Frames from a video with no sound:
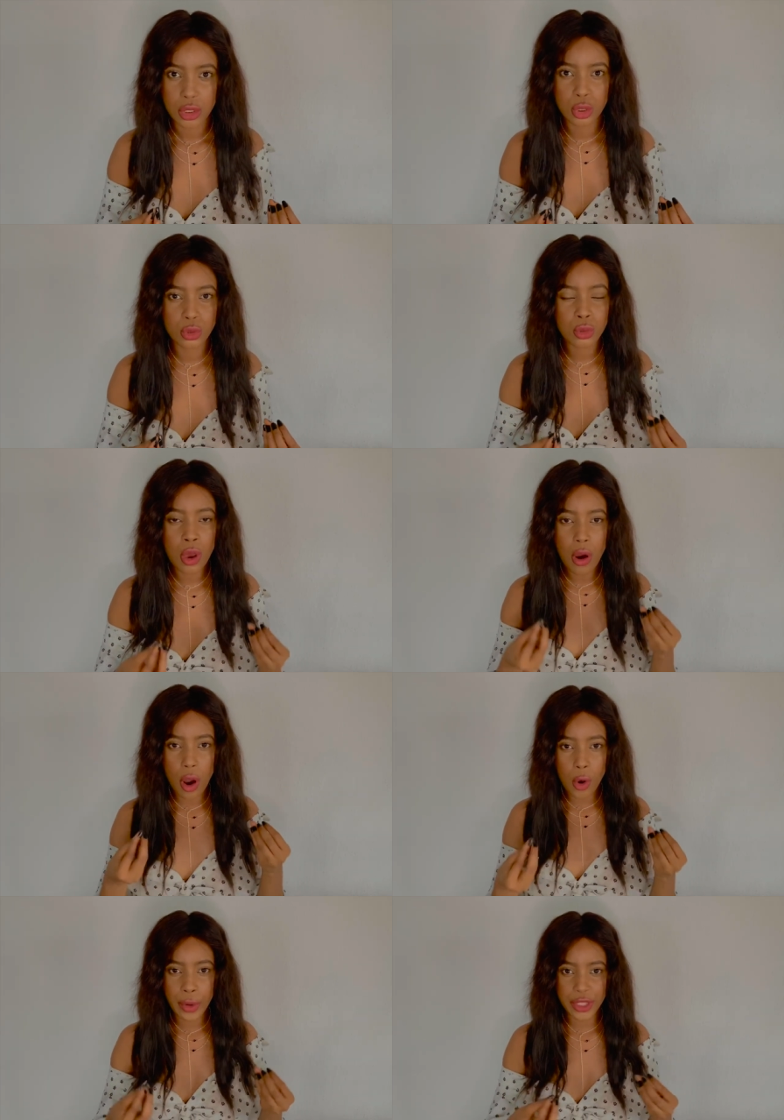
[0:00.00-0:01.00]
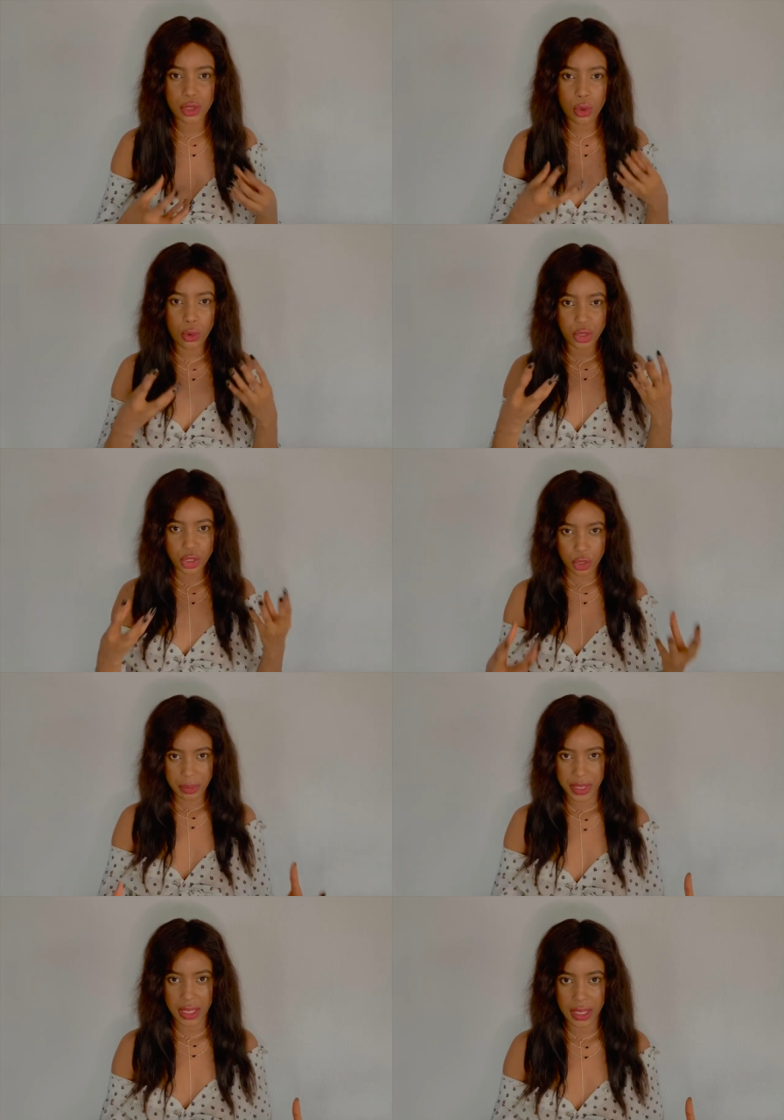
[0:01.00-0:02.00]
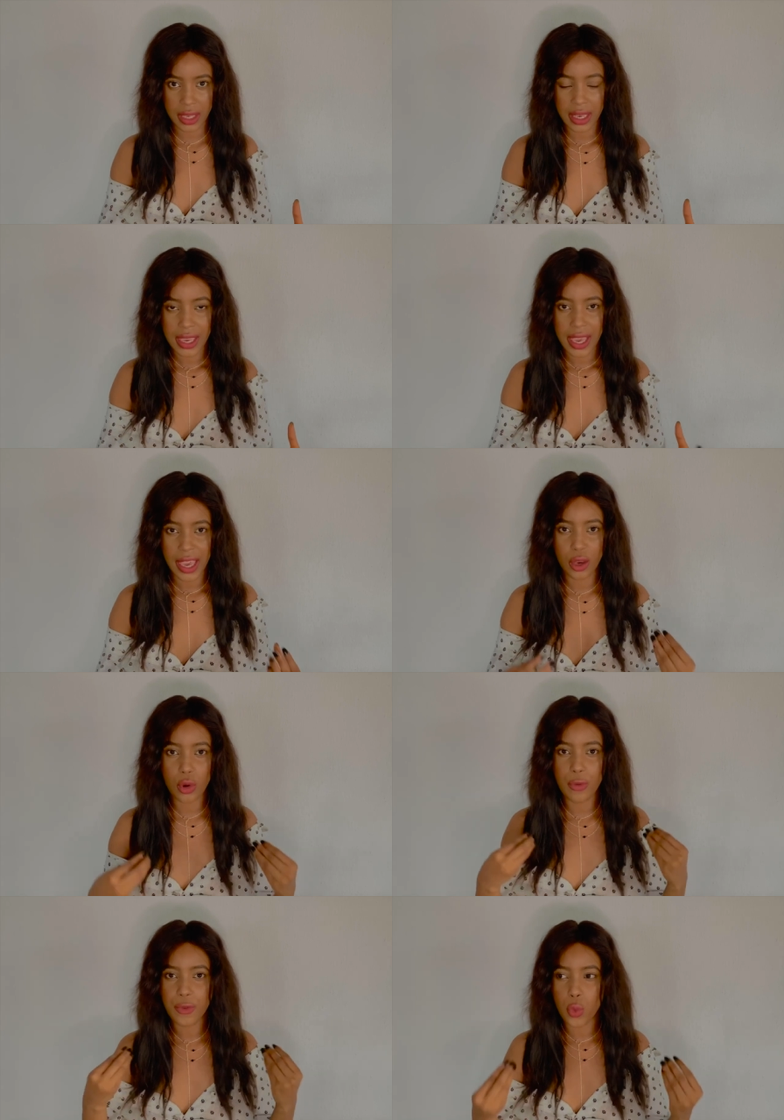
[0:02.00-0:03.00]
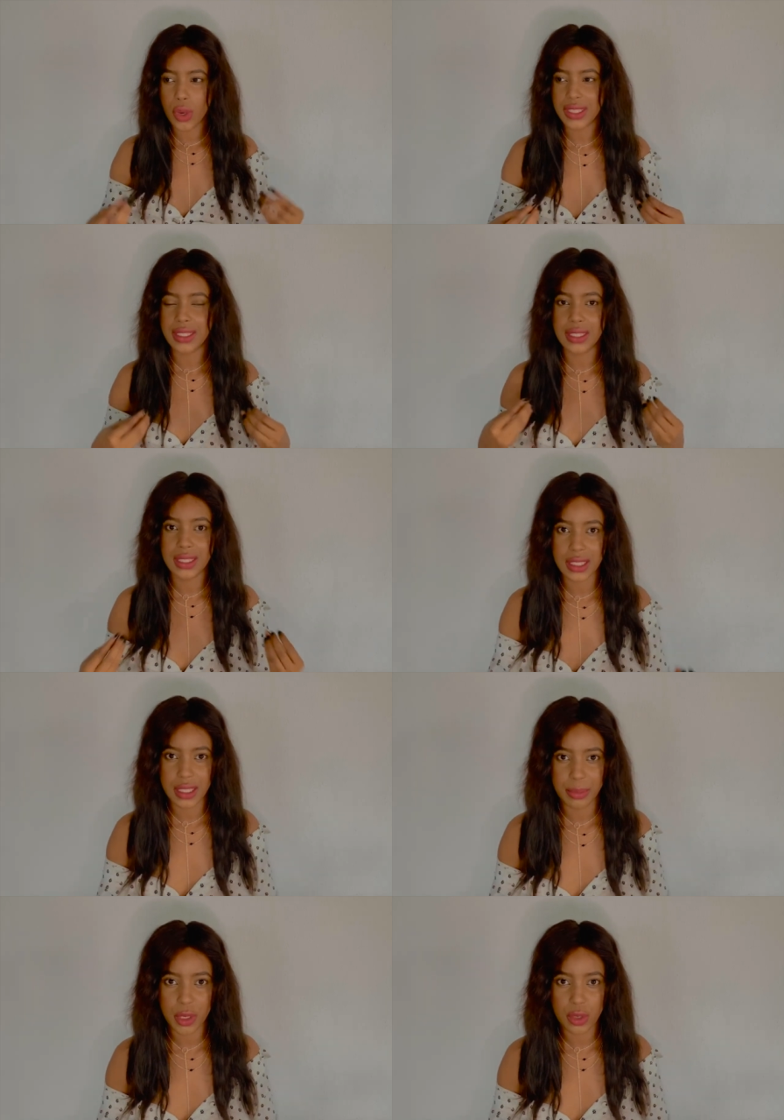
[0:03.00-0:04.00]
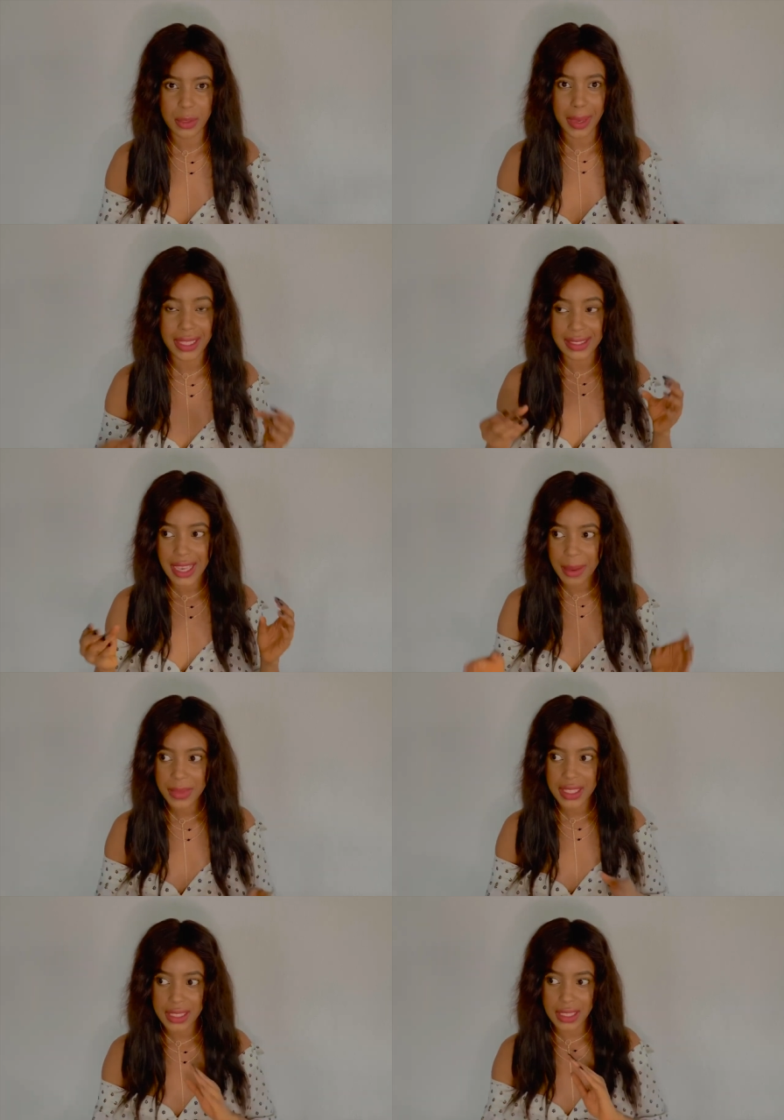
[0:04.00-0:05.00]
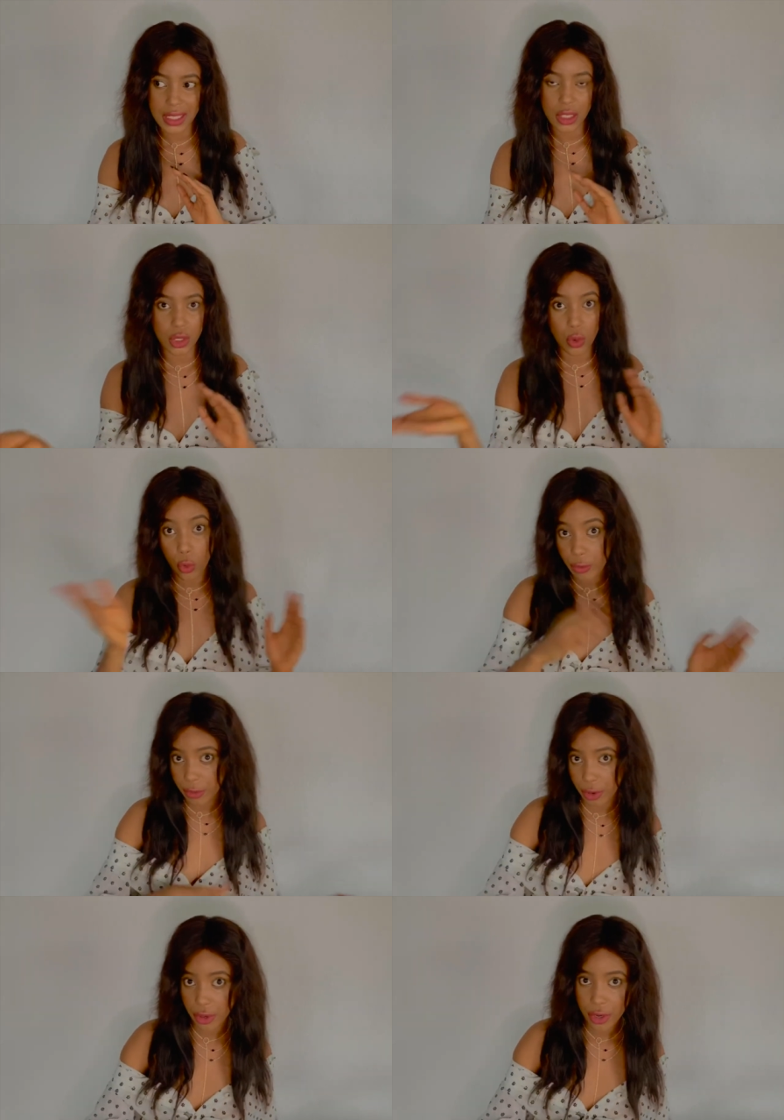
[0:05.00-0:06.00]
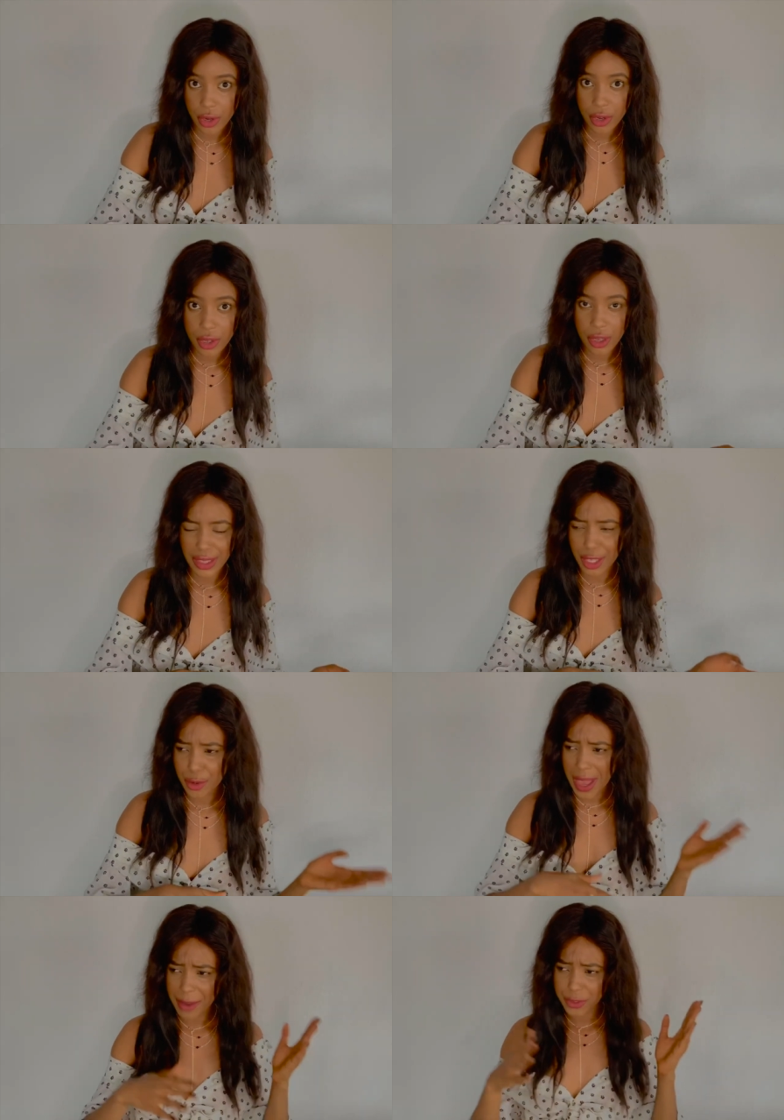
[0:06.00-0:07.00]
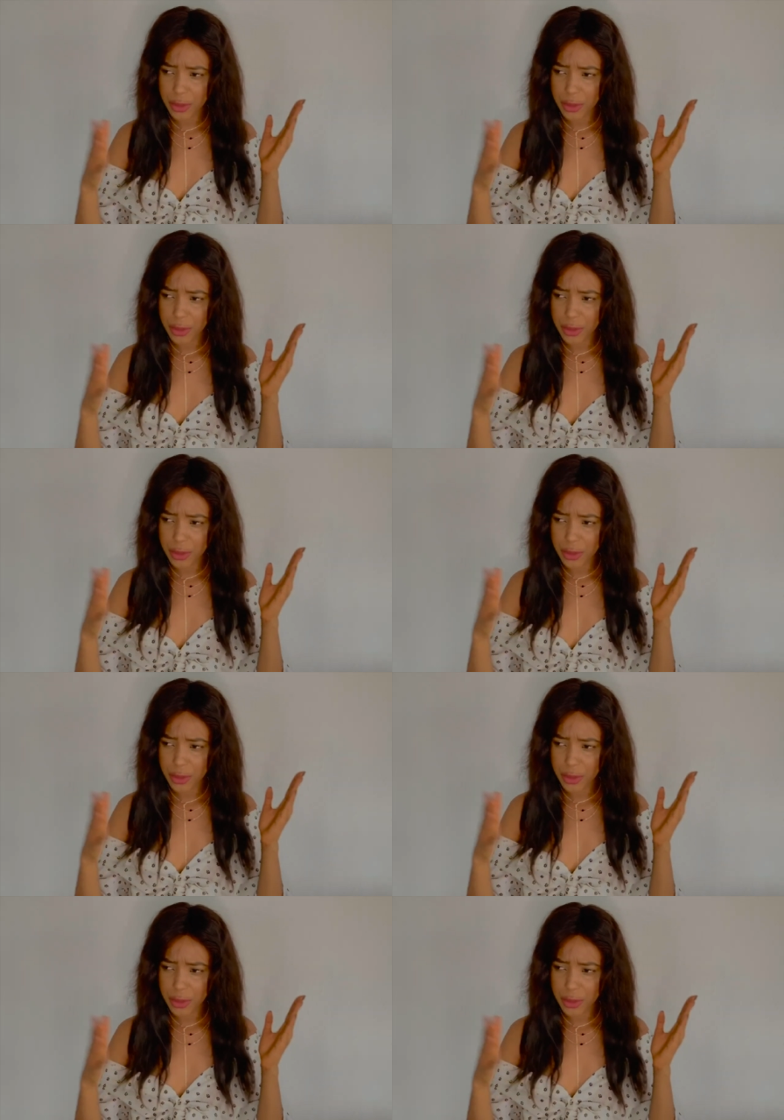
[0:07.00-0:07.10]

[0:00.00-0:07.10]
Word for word: do not always go shopping and go for what's in season because by the time the season is over then you have to